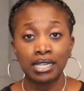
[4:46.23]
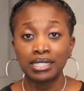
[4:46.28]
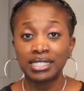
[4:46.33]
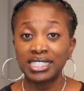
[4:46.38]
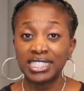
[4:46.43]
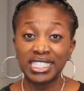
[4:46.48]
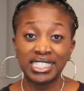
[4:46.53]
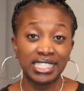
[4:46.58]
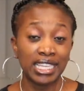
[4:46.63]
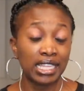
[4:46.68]

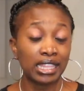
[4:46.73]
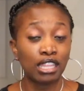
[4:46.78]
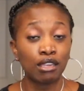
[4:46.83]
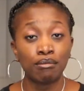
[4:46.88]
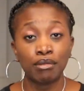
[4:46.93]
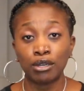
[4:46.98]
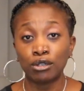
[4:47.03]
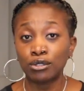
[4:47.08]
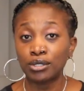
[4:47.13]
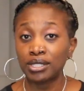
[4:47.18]
6 at the
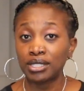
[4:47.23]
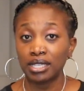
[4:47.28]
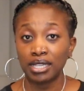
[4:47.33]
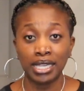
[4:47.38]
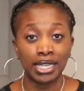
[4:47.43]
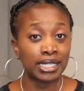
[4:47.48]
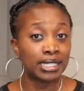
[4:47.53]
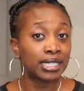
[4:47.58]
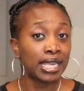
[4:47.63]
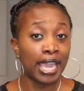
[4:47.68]
most
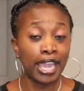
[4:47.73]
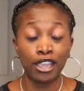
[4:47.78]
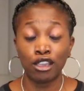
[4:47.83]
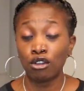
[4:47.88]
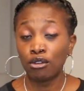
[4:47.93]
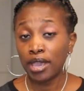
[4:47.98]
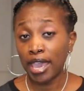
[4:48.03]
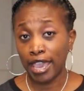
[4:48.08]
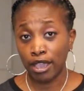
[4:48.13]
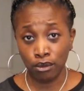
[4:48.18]
is
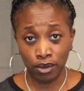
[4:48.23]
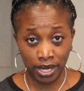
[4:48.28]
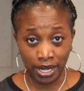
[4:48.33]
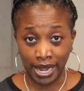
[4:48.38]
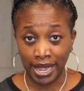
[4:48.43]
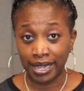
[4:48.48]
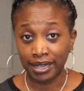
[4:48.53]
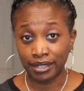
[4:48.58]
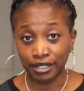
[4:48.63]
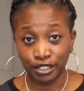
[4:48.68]
A-okay with
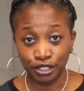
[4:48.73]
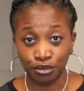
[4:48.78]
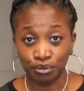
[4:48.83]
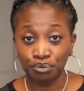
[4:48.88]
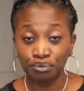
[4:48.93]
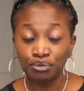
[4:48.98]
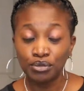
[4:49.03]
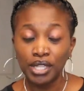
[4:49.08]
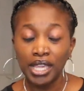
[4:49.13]
Naca.